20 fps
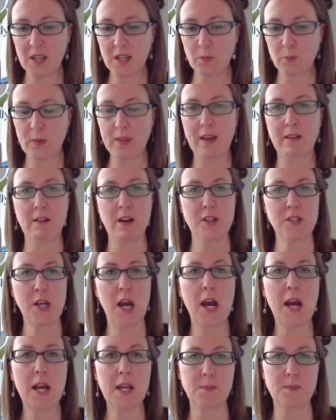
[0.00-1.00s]
But there are
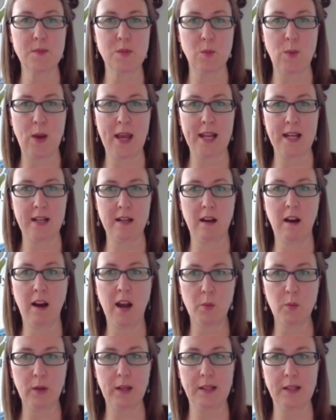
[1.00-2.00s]
times when I
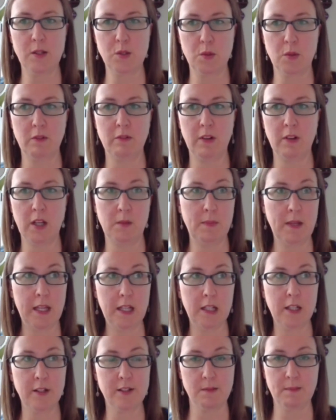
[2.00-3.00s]
walk into a room, he
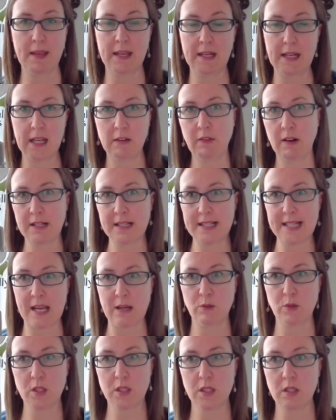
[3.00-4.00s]
looks at me and he runs
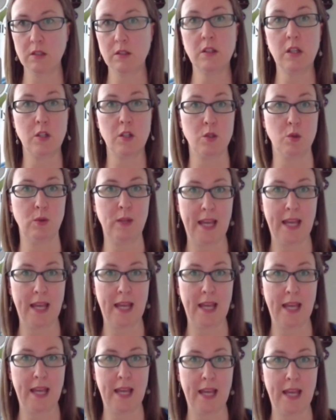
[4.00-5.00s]
out. Does your cat
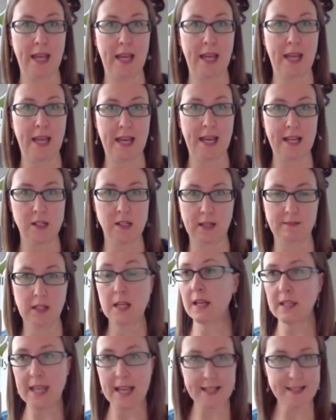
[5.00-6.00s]
do that?
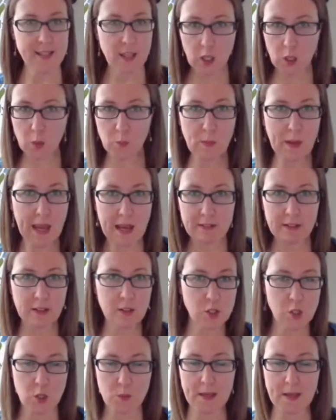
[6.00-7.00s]
Yes, they could be having
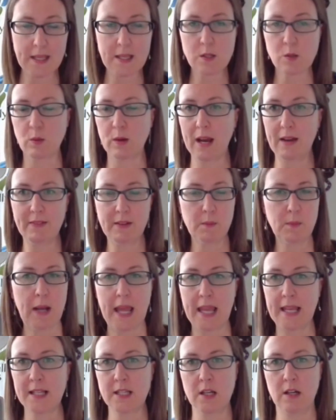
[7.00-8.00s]
zoomies or having
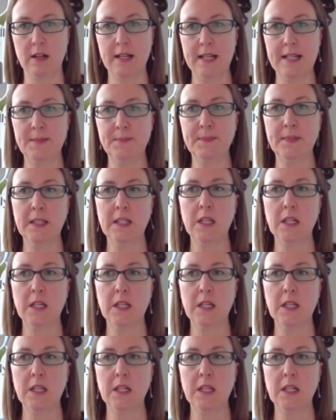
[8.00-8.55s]
playtime,